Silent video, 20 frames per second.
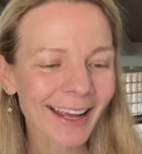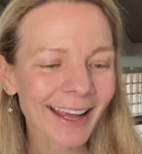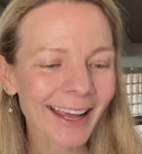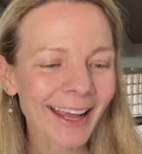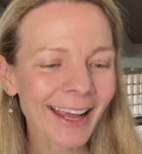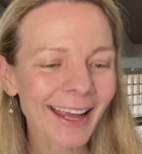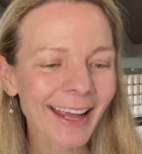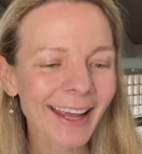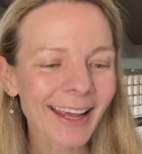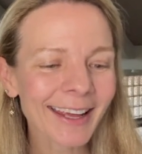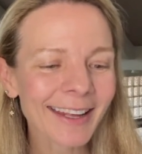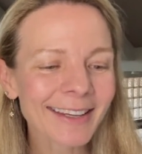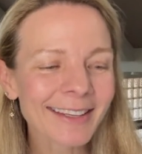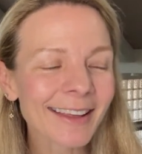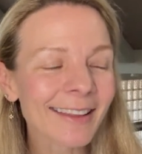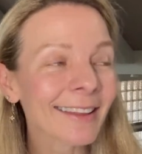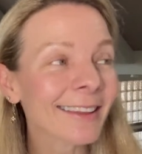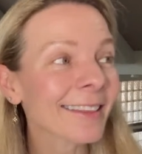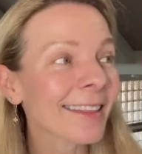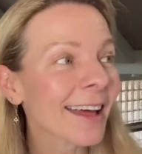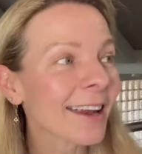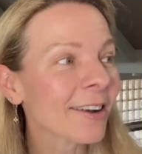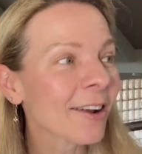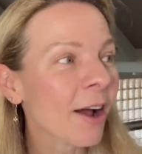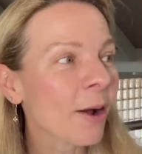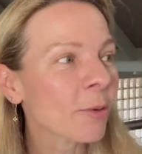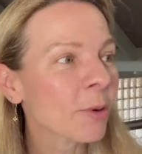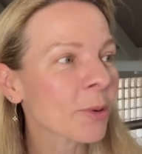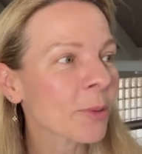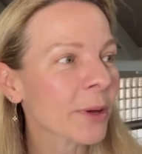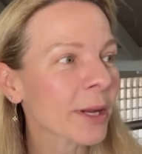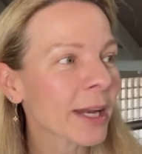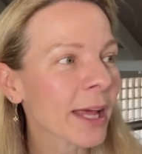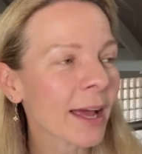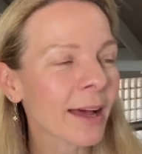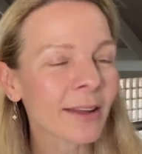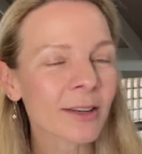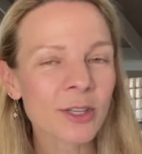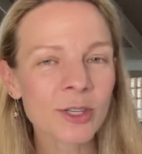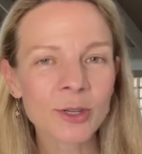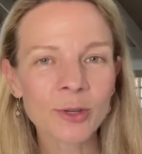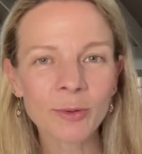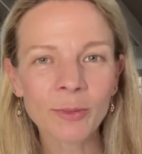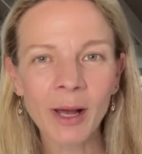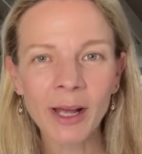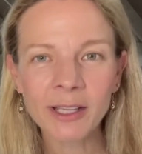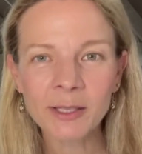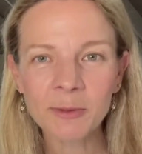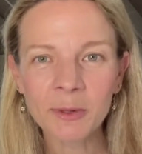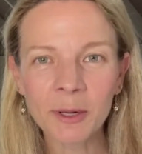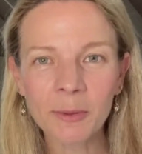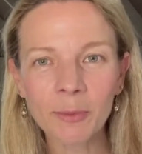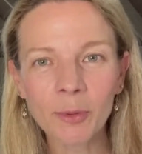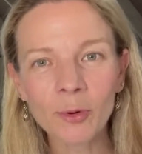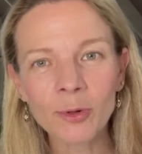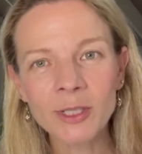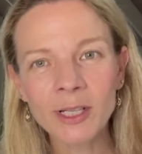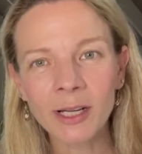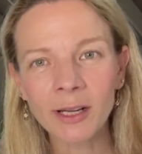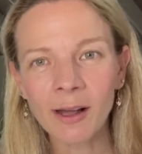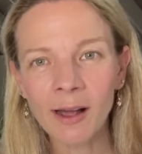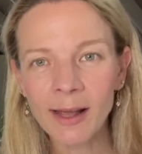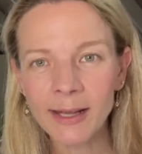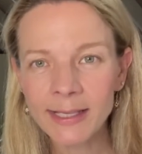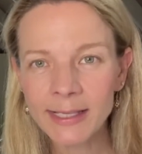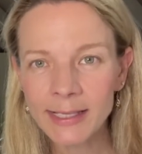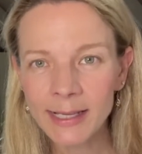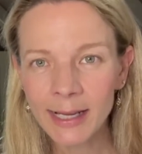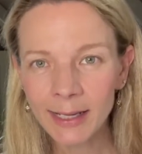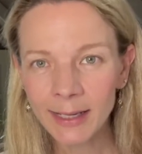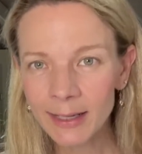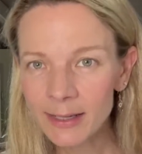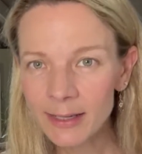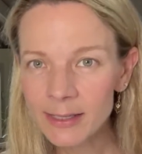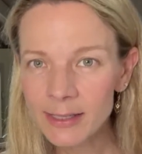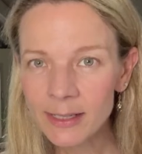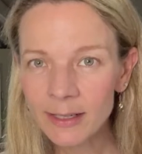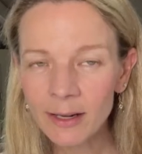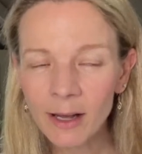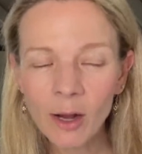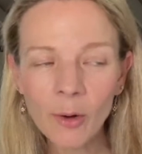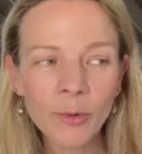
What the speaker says: And I think that night we went out to, my husband had booked a kaiseki dinner,